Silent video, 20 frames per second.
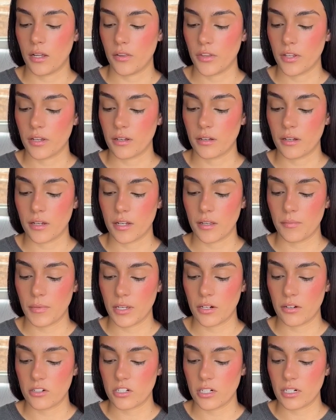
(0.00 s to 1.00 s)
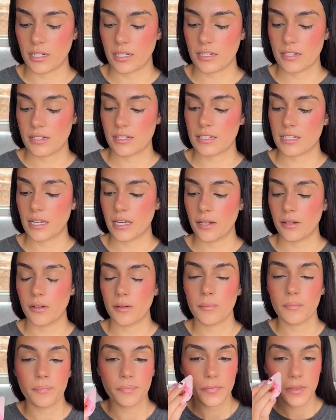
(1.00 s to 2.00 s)
on the comedogenic
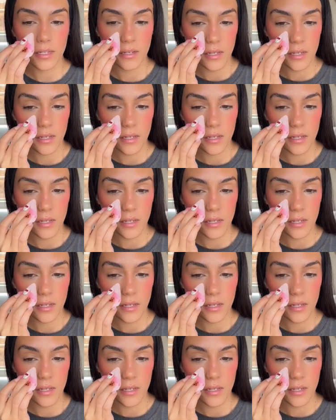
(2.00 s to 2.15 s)
scale.